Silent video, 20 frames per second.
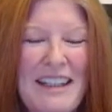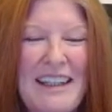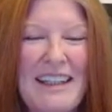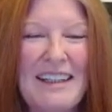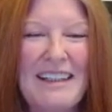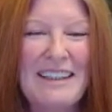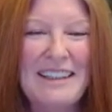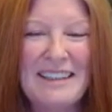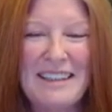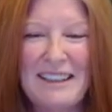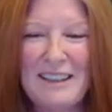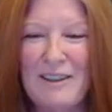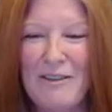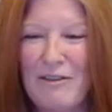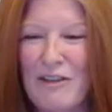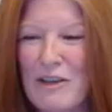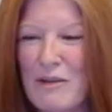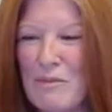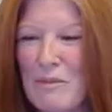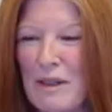And in a
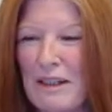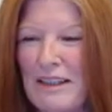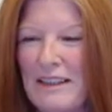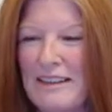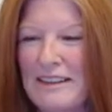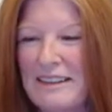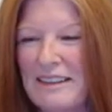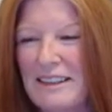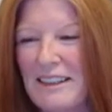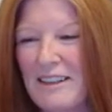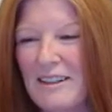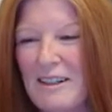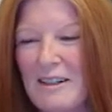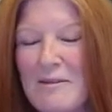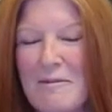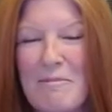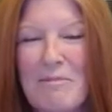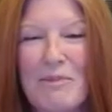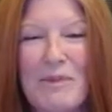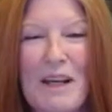few minutes,
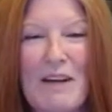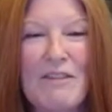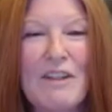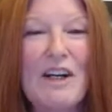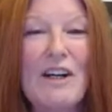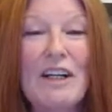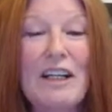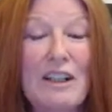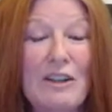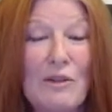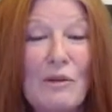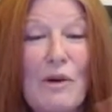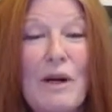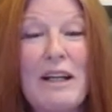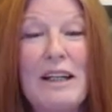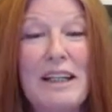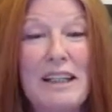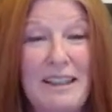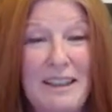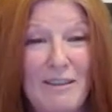um, I've got to get
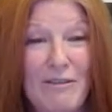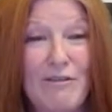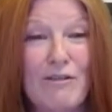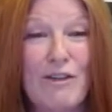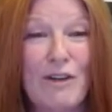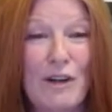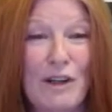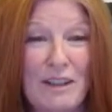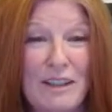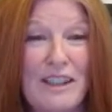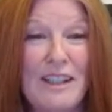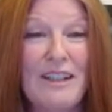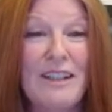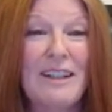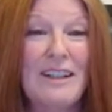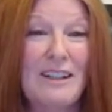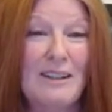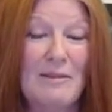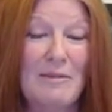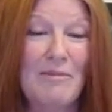ready for
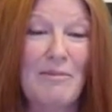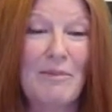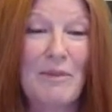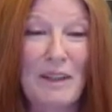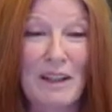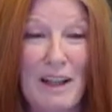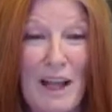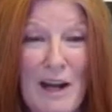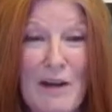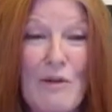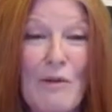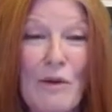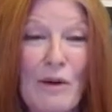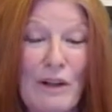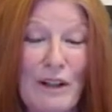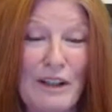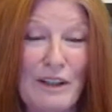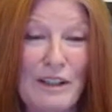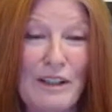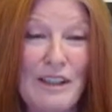um,
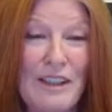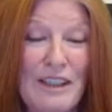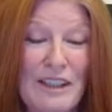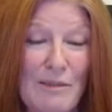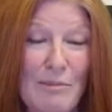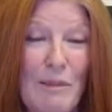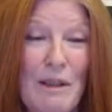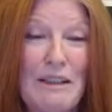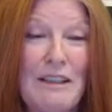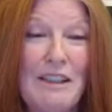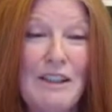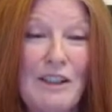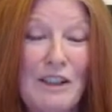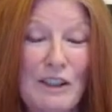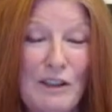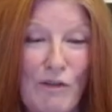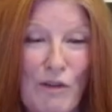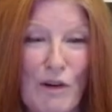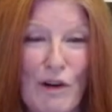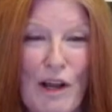Lightworkers,
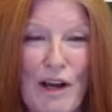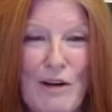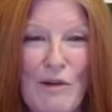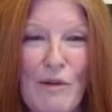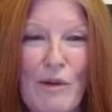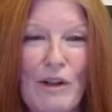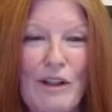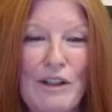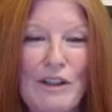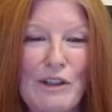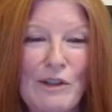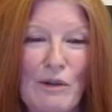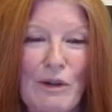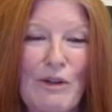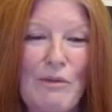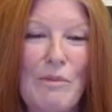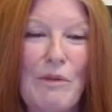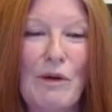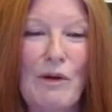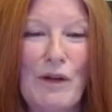Messages for Lightworkers
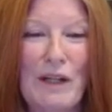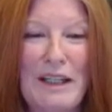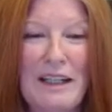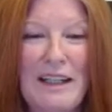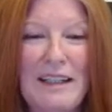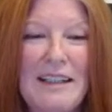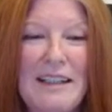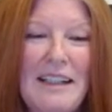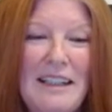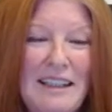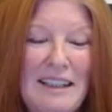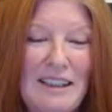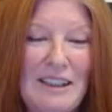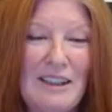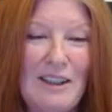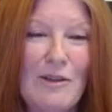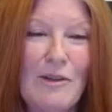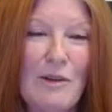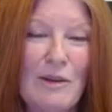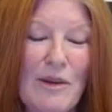with Marina.
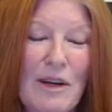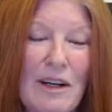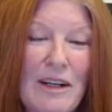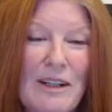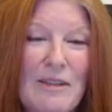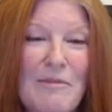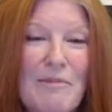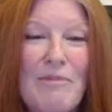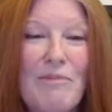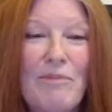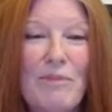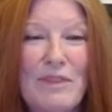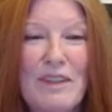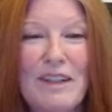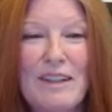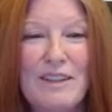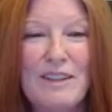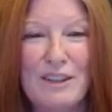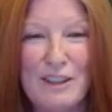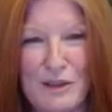So um,
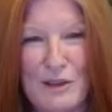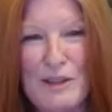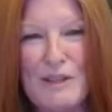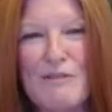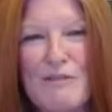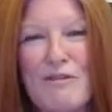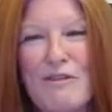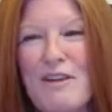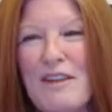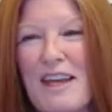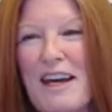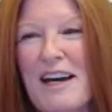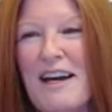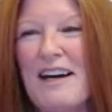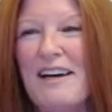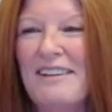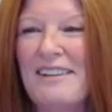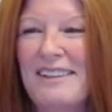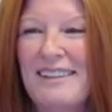tune in for that.